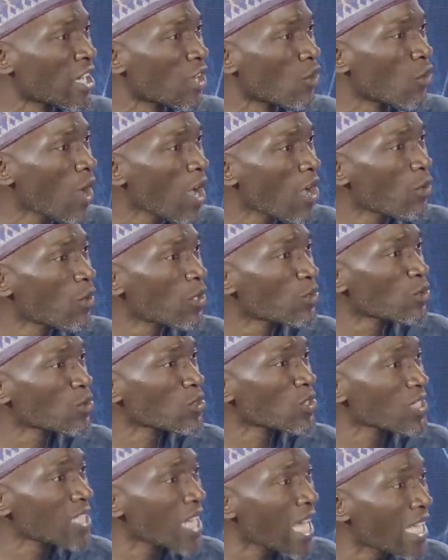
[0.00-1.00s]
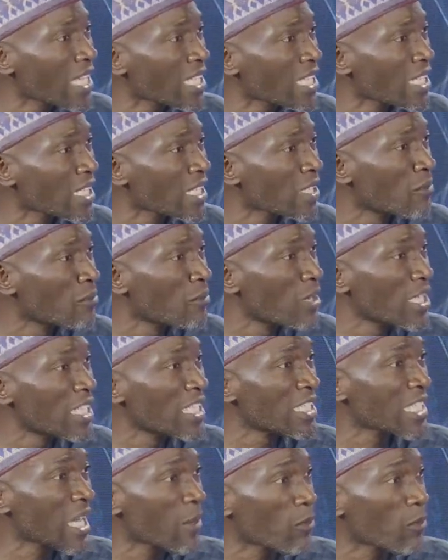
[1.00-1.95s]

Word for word: Why I went to strike mainly is